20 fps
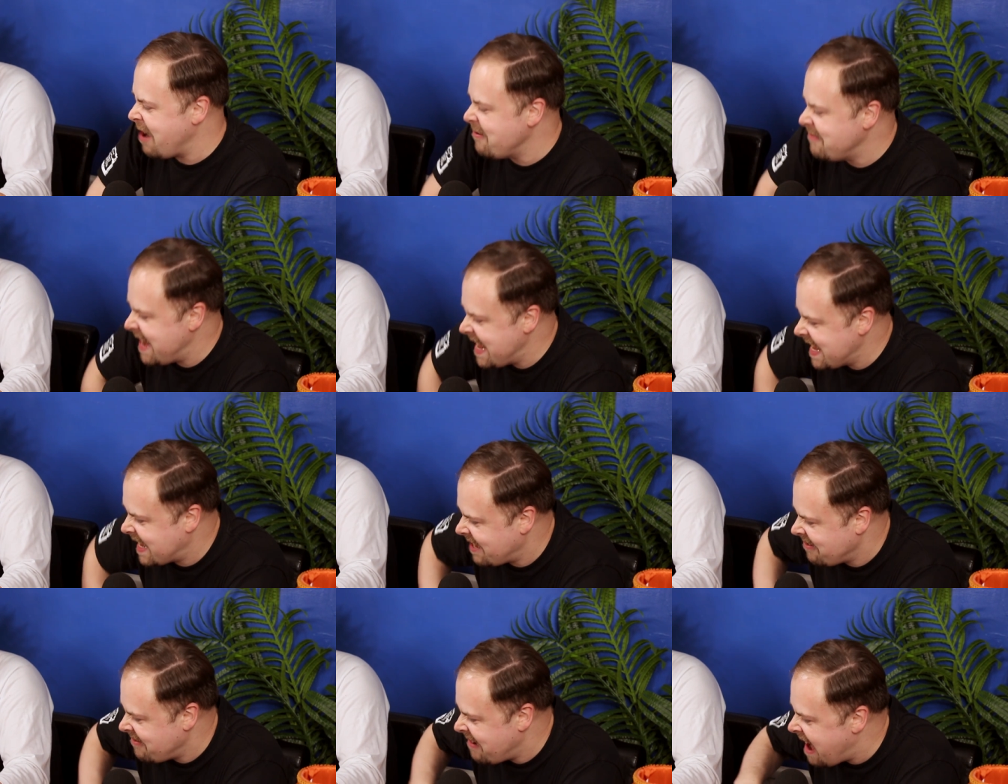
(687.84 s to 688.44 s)
Only
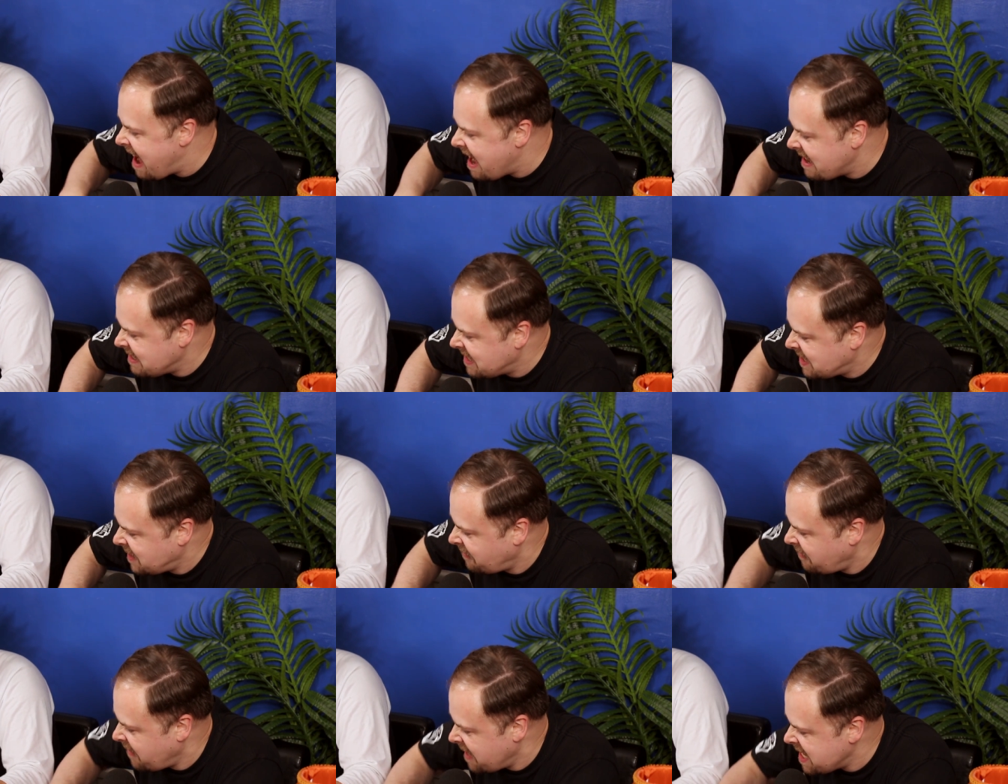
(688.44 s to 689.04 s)

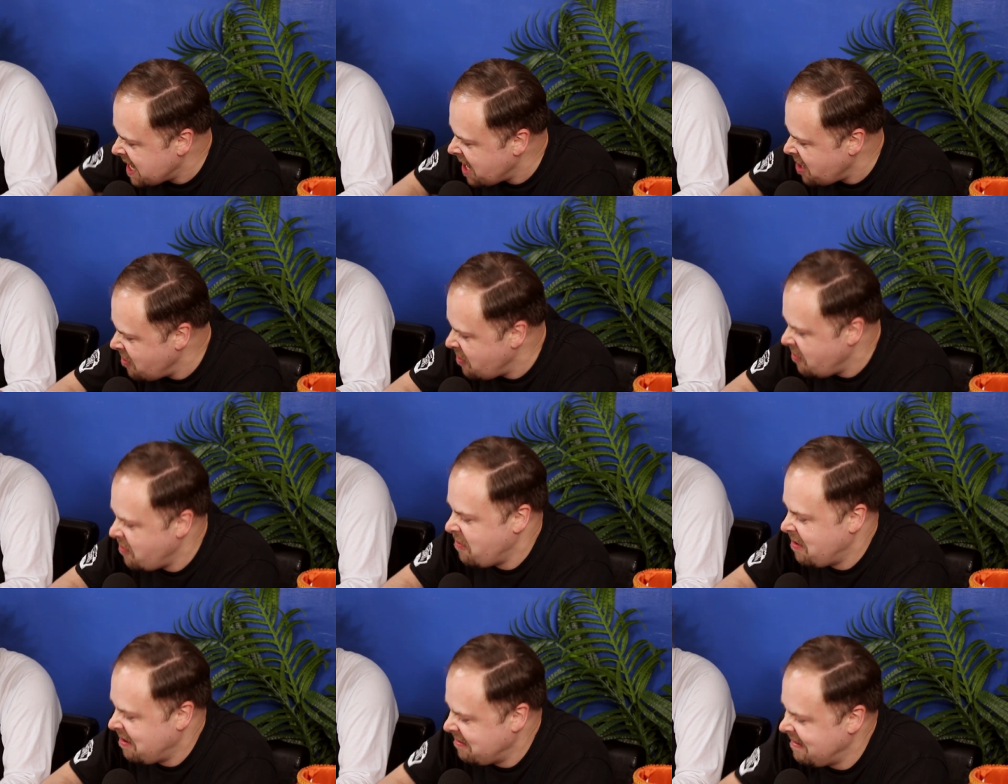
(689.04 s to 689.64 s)
Crunch for
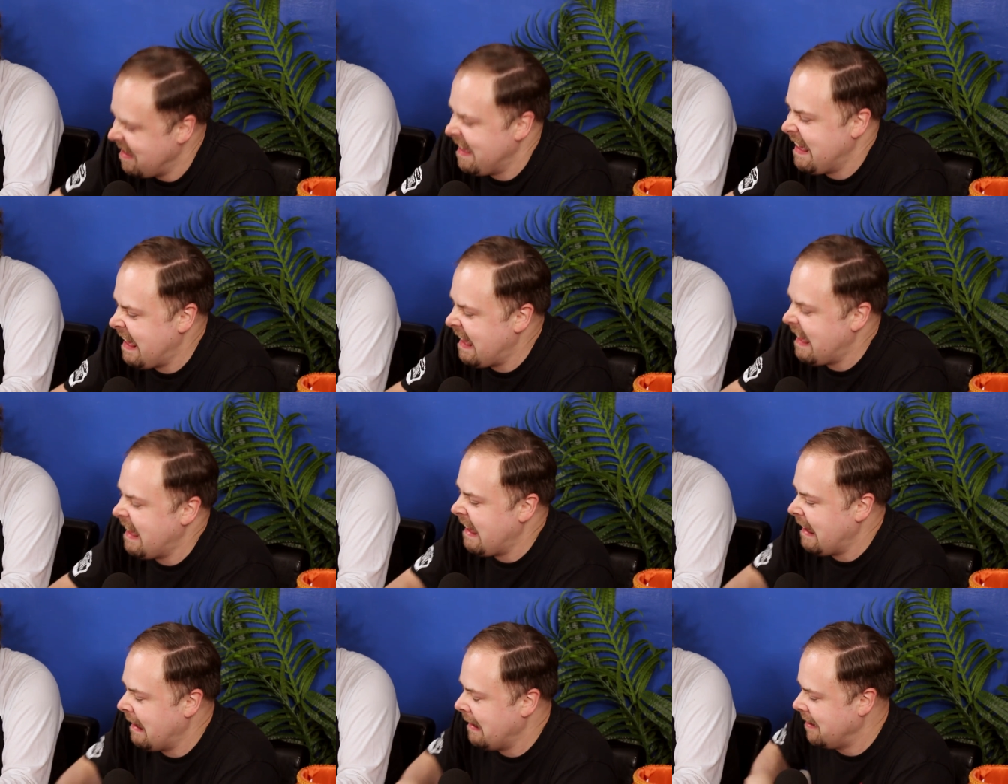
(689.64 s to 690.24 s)
you
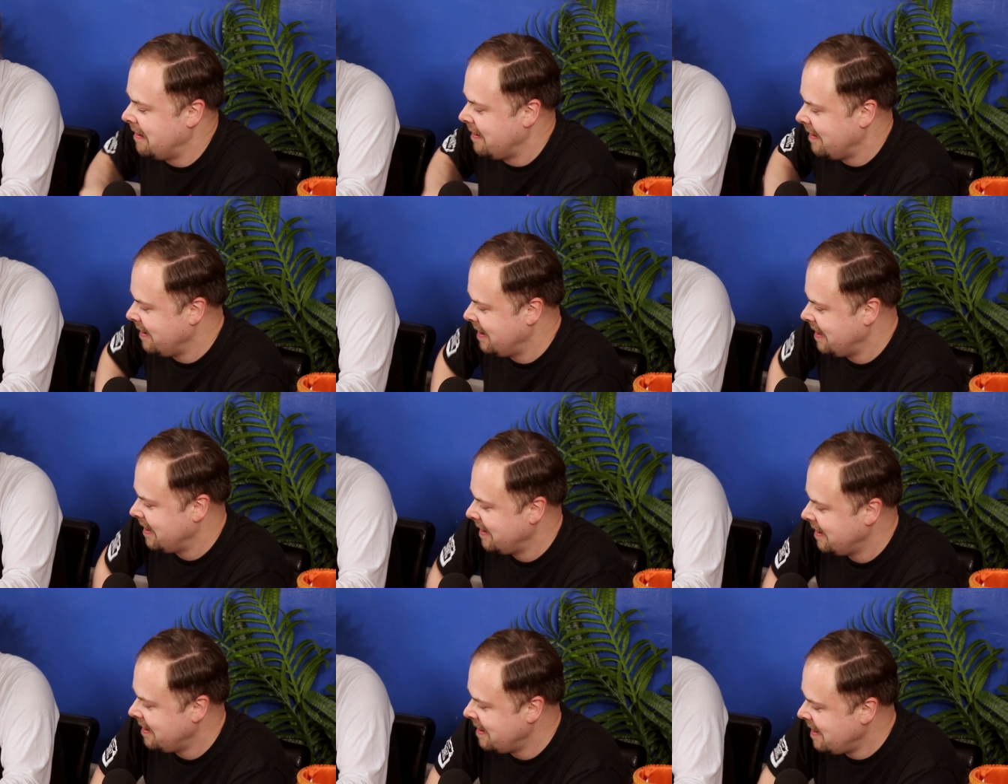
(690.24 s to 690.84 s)

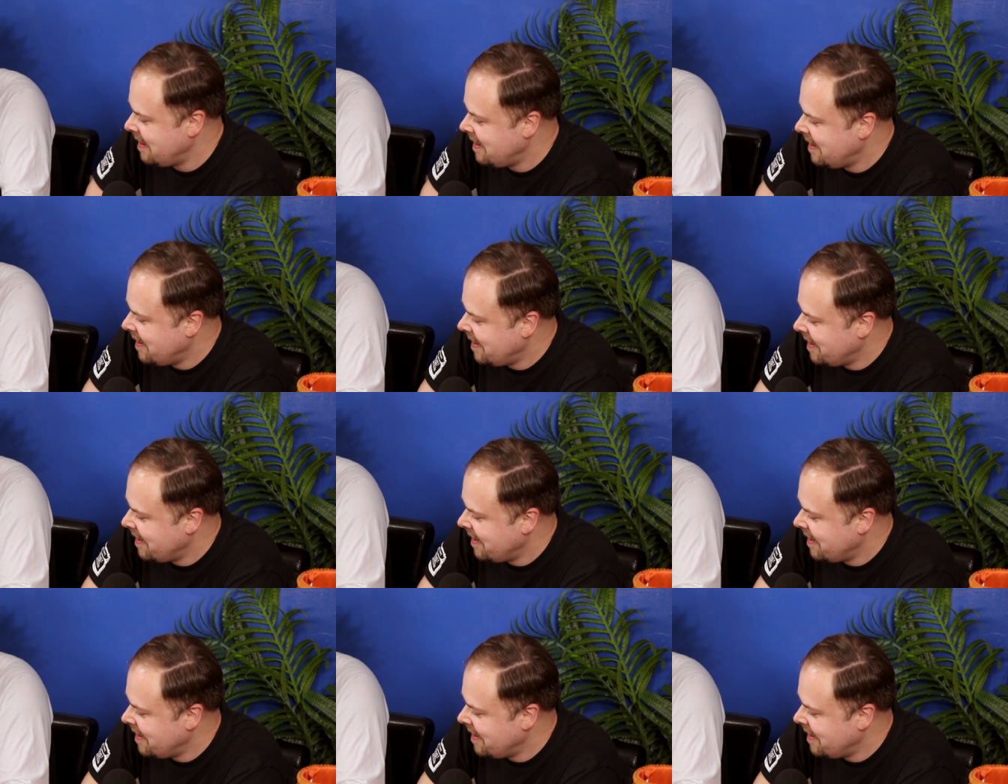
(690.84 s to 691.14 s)
pouring